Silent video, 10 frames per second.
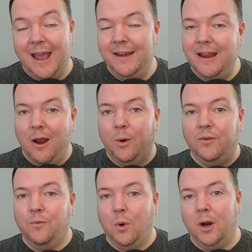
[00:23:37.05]
and
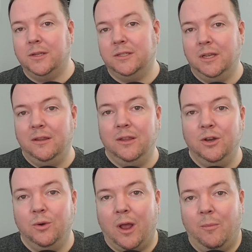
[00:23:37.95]
narrative works in the
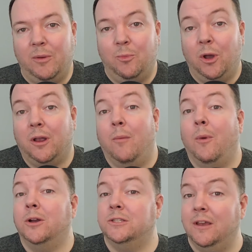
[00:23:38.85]
new coming book on
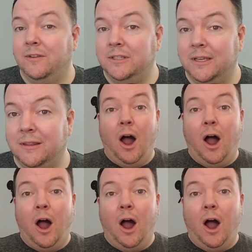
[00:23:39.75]
March 17th.